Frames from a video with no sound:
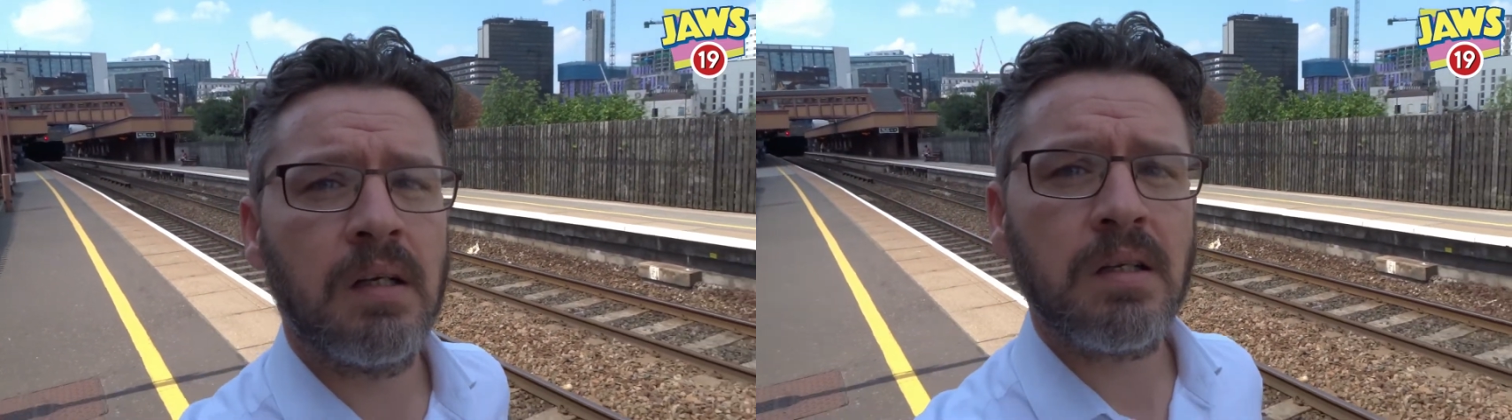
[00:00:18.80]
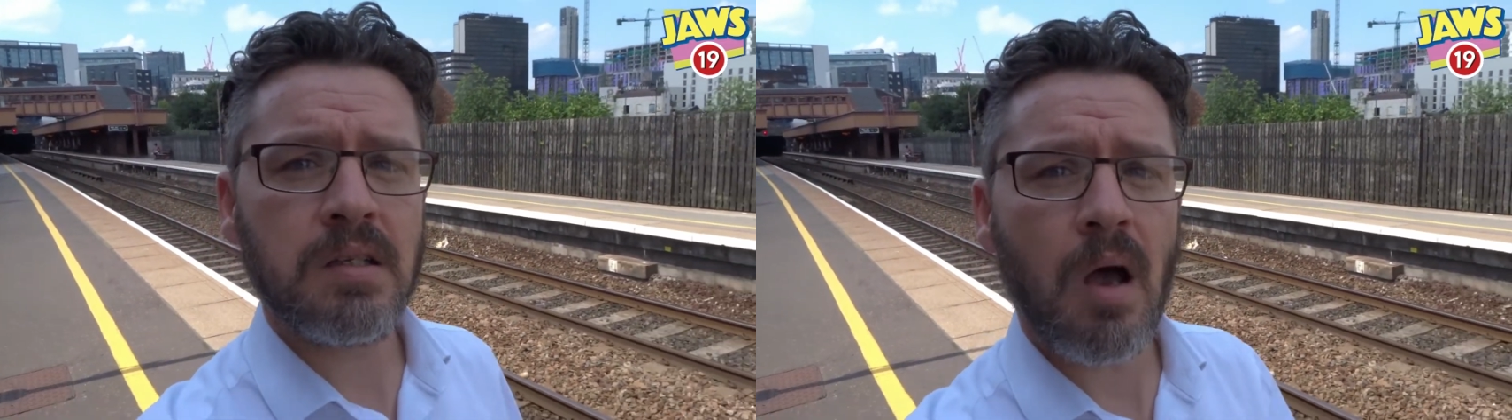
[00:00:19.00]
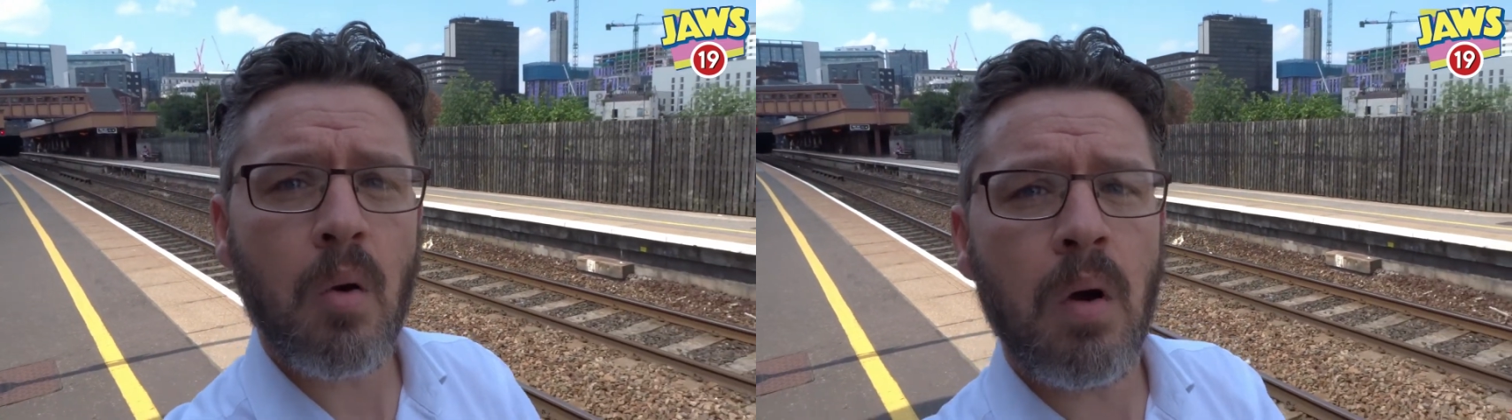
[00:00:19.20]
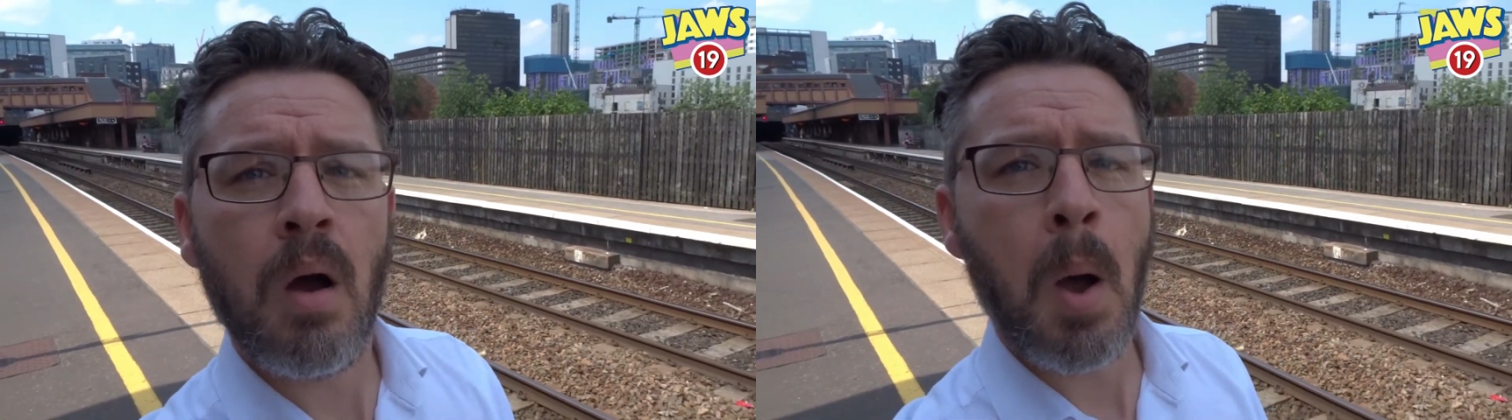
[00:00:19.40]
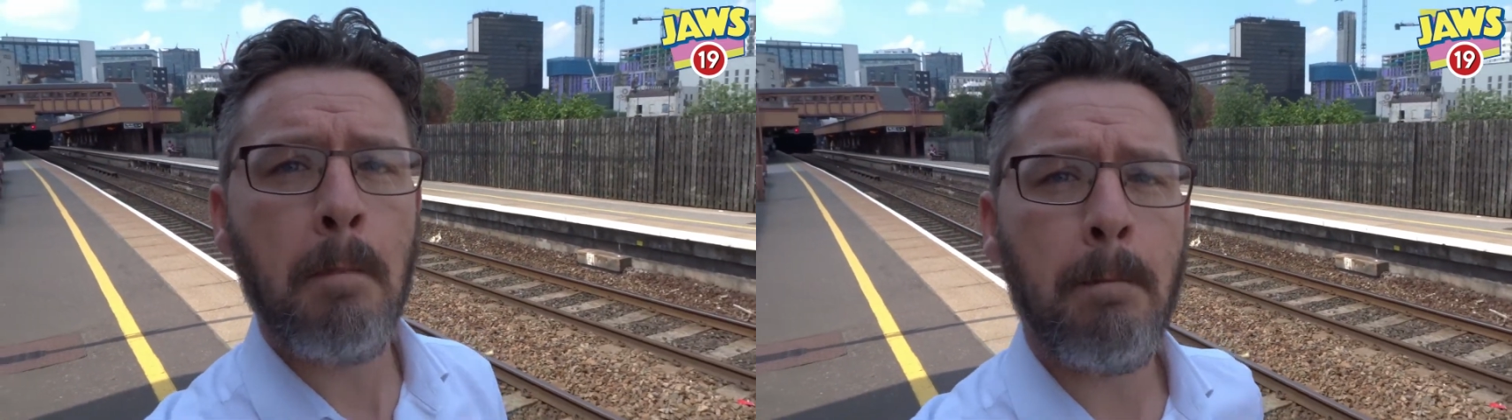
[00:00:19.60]
So,
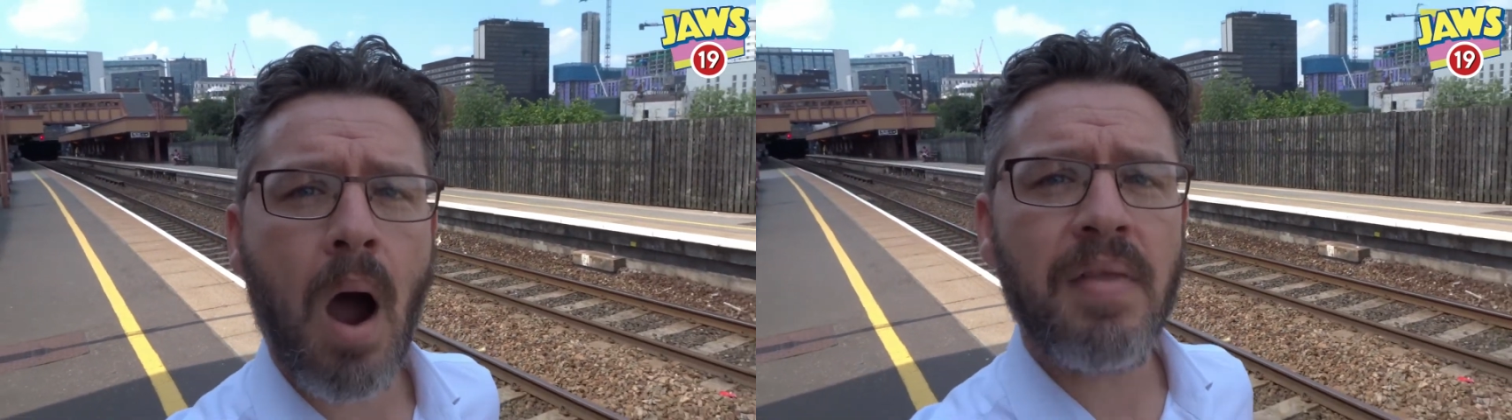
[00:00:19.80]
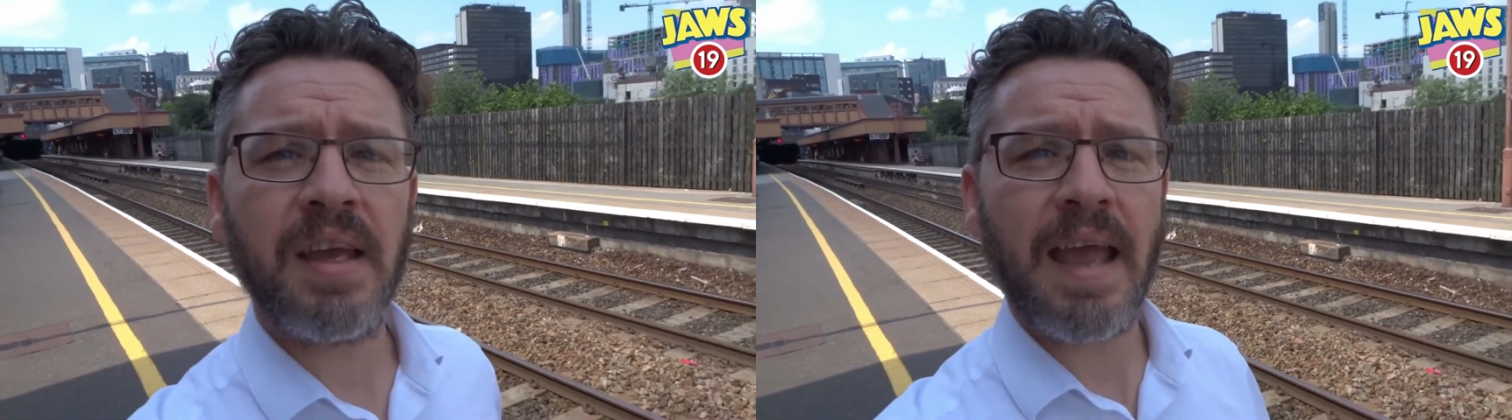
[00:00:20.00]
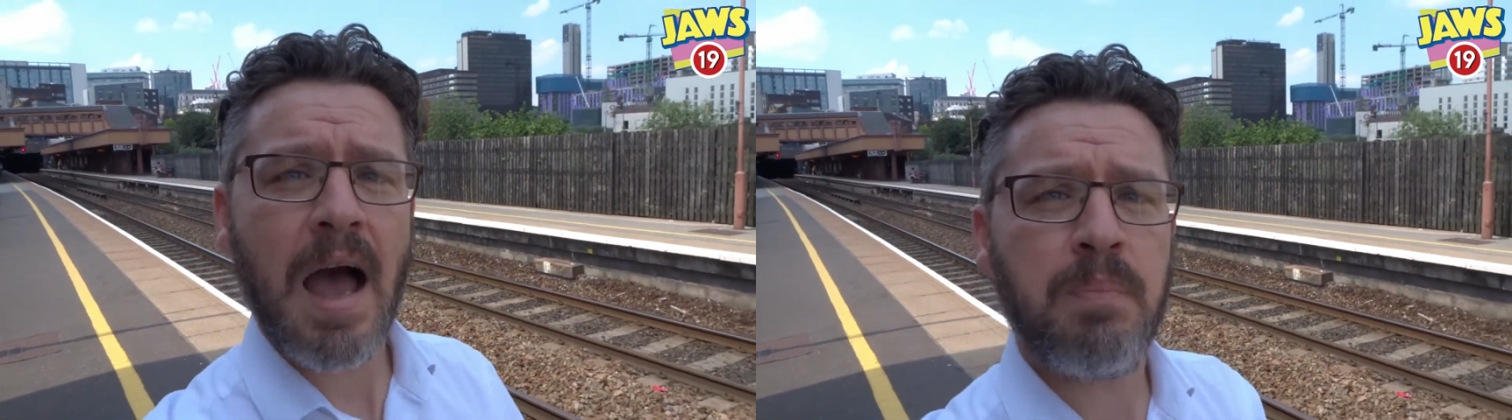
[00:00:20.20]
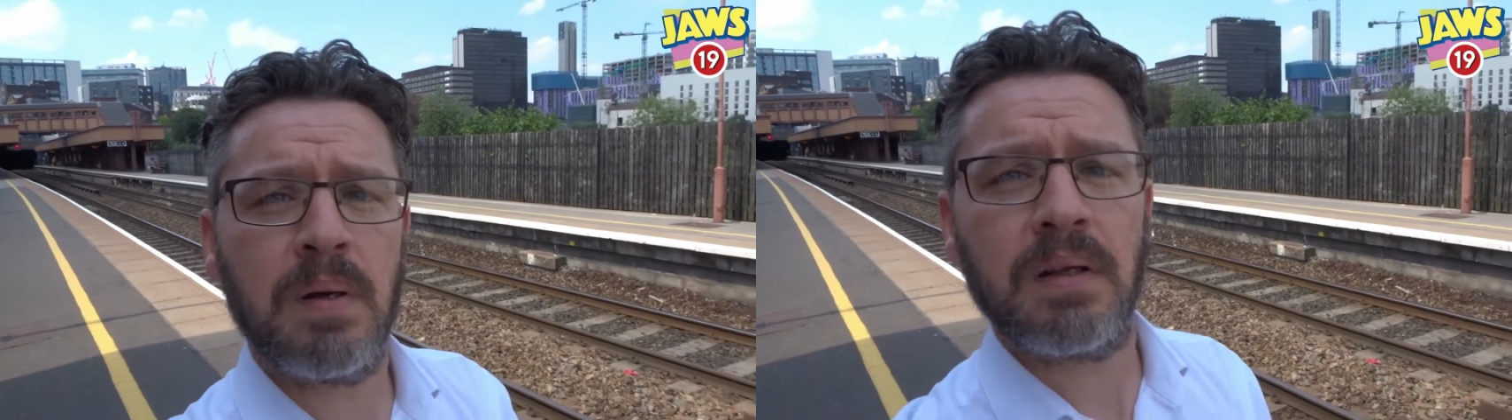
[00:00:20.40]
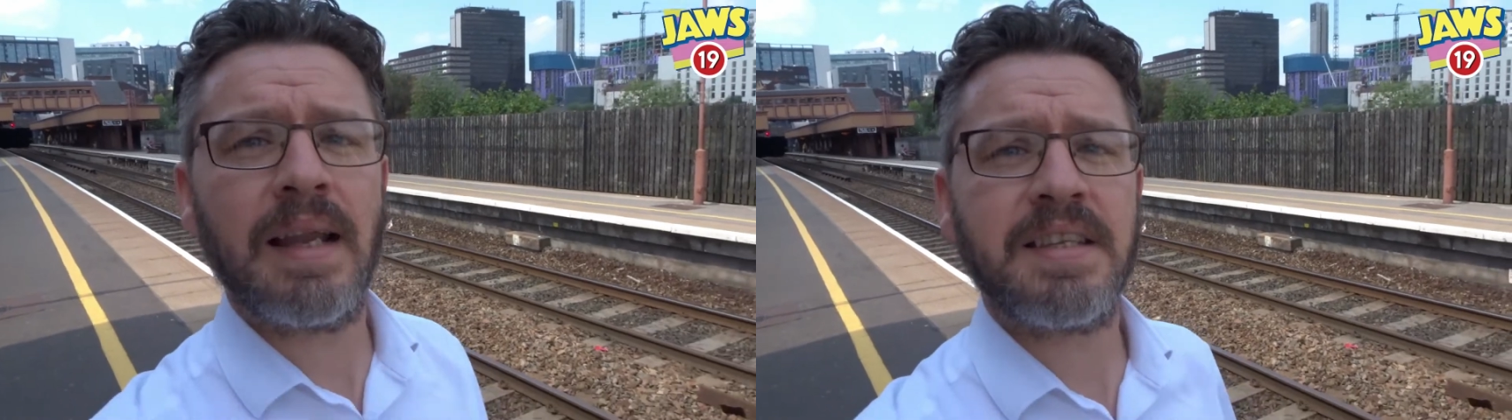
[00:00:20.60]
mind the gap
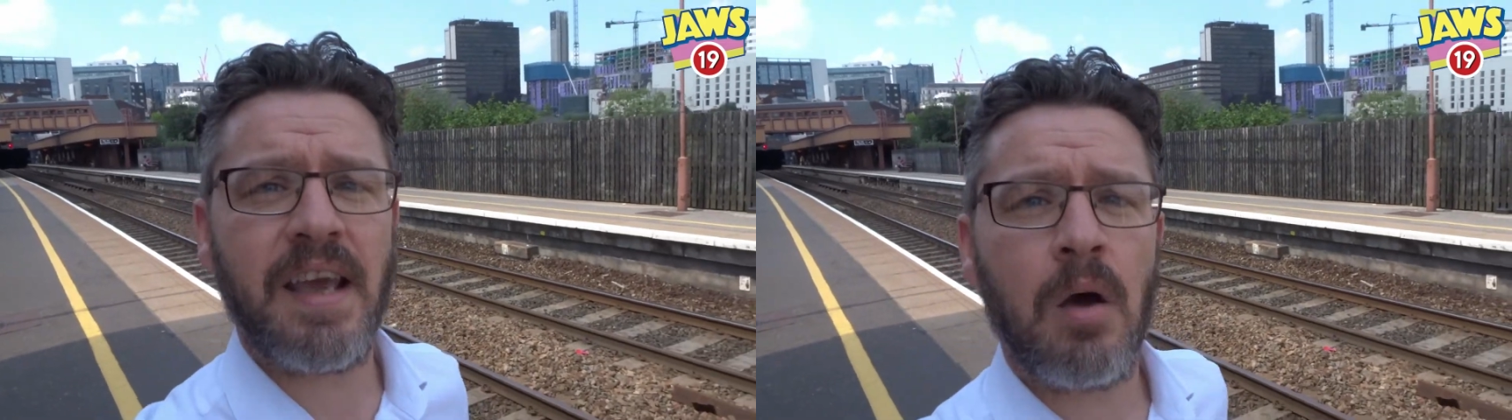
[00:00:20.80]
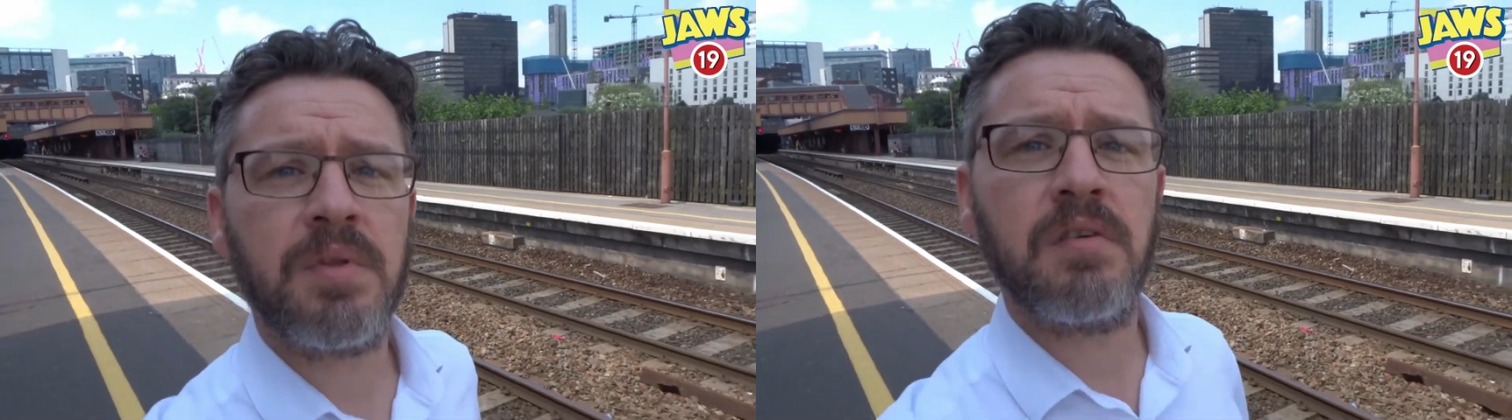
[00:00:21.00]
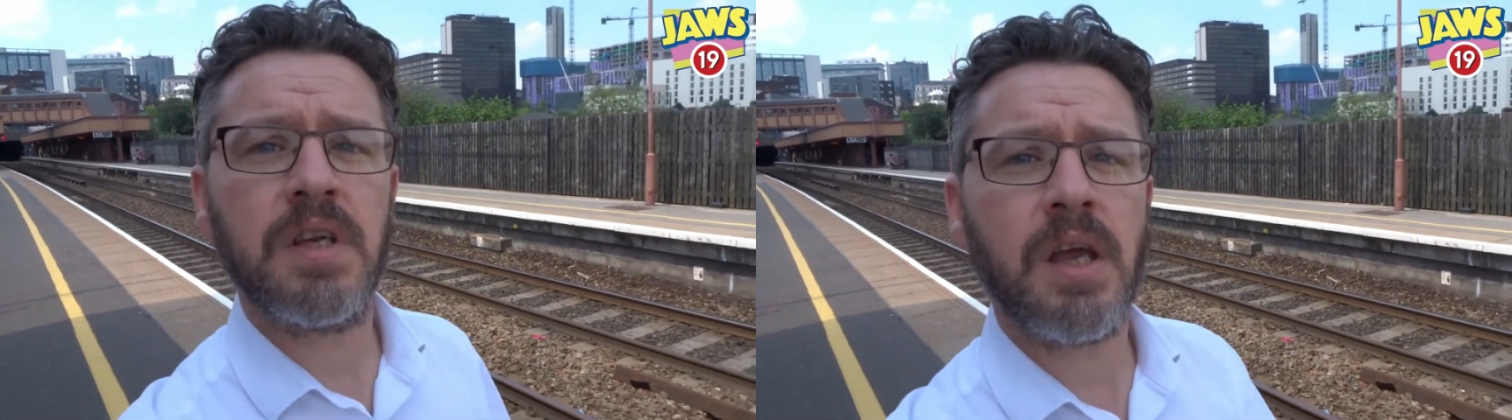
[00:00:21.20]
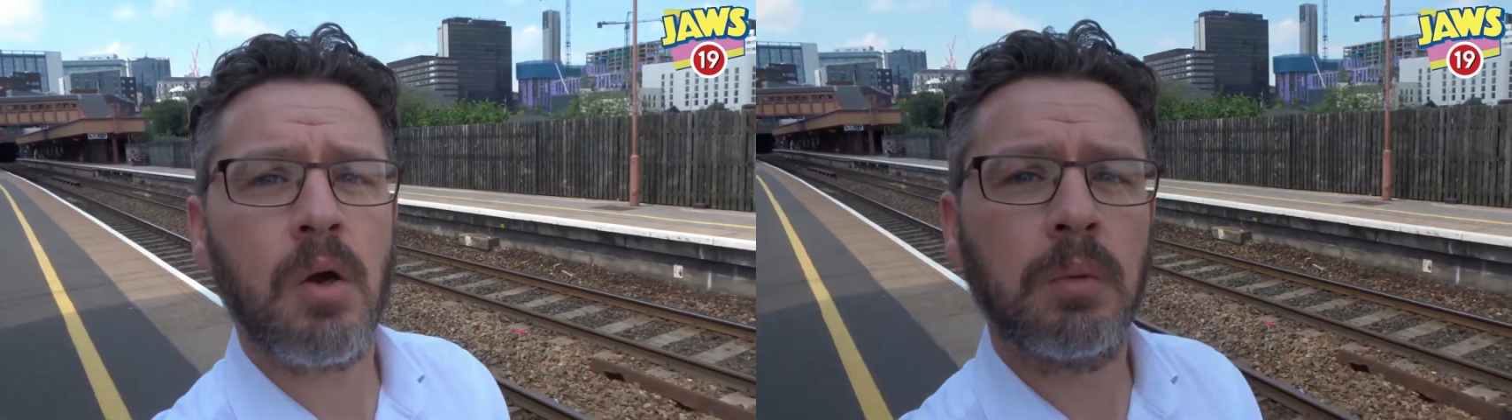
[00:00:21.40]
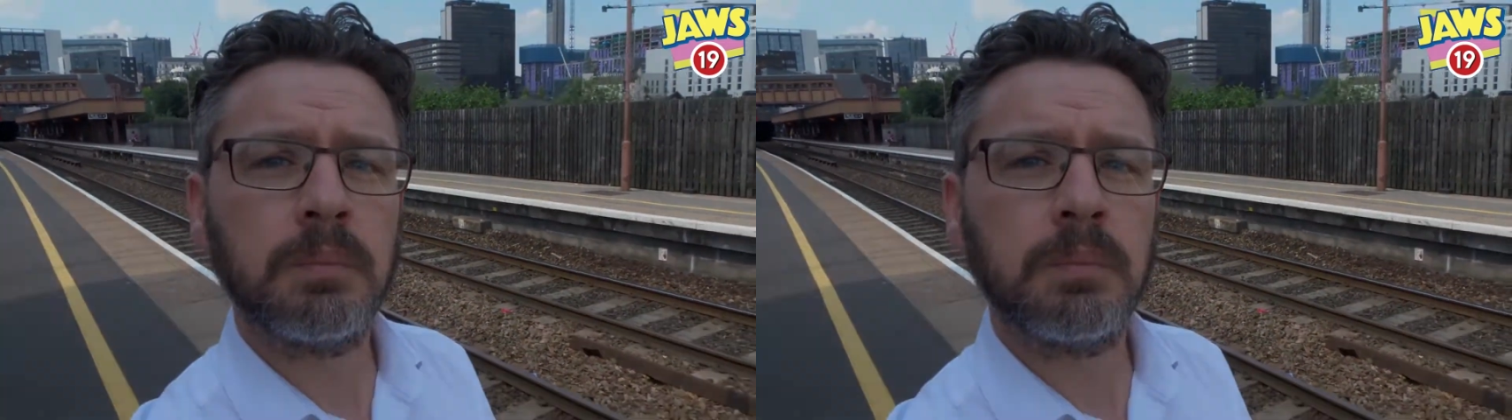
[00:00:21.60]
and let's get on with the video.